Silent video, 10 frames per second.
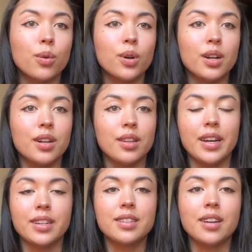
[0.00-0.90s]
or
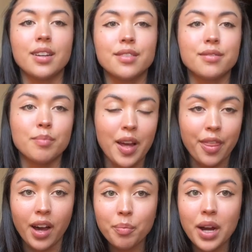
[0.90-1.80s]
like kind of my
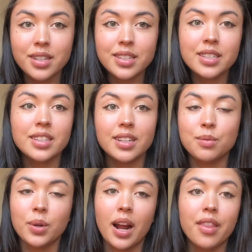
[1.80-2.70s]
thought process. That's
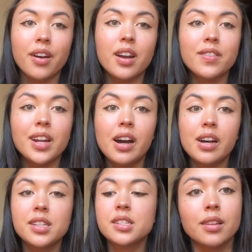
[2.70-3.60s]
what I thought of it
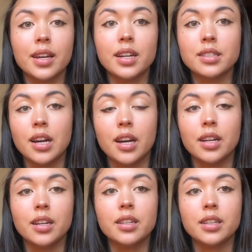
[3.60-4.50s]
as. Like I
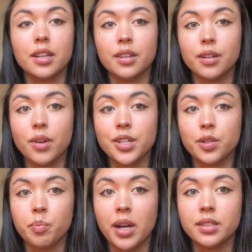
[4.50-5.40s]
said, get a good range
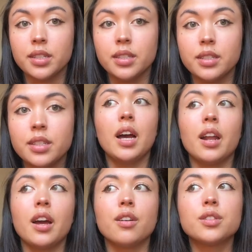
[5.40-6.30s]
of prices. And
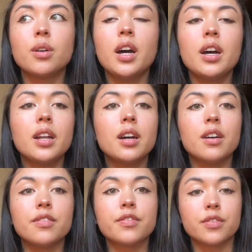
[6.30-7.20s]
I also had
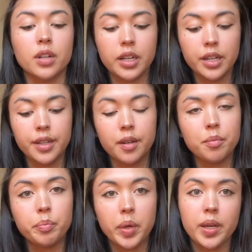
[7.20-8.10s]
a free
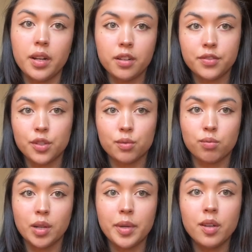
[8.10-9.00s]
bin of just
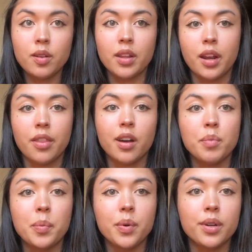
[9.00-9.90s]
ribbon that I thought
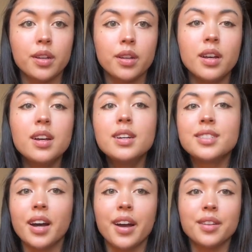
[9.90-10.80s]
people could
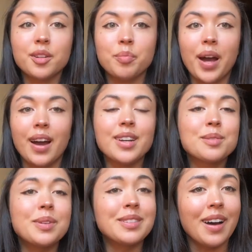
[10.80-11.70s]
tie on their bags,
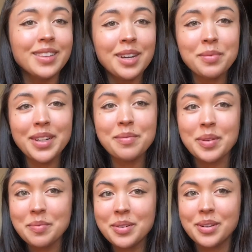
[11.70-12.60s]
but not that many
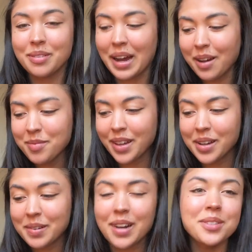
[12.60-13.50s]
people grabbed
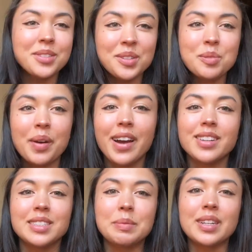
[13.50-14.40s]
them. And I was so
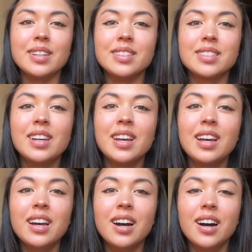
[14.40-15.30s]
surprised because
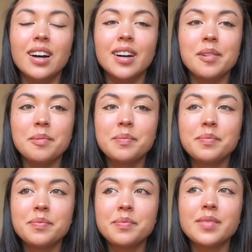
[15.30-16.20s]
um,
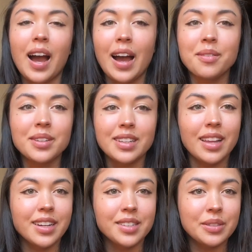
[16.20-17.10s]
I really
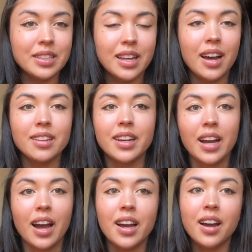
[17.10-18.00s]
like doing that. Like
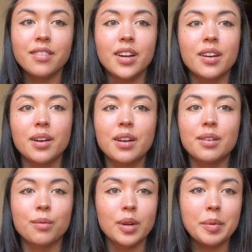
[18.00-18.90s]
I have
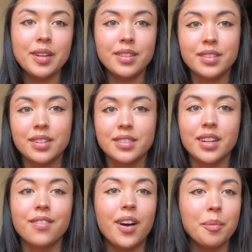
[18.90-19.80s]
ribbons and
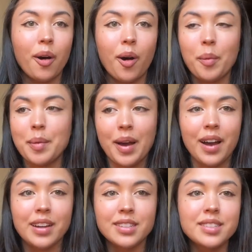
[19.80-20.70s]
stuff on all my
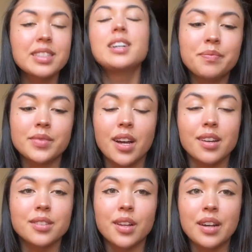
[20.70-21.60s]
bags. Yeah,
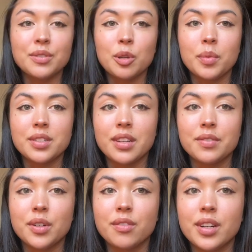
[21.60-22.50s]
I still have so much
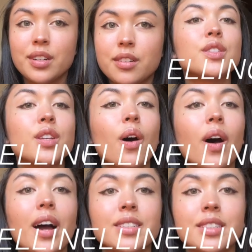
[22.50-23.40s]
left over. So
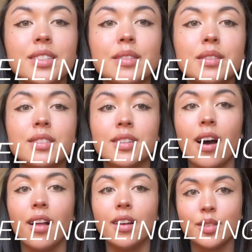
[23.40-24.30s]
I didn't
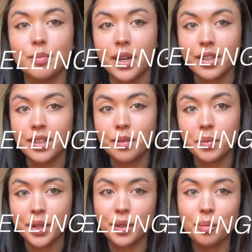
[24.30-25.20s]
sell as many
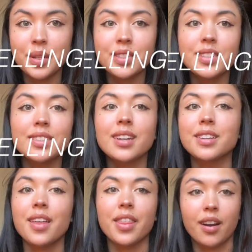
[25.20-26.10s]
Minigru pieces as
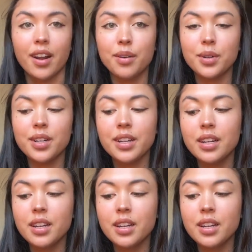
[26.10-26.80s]
I thought I would,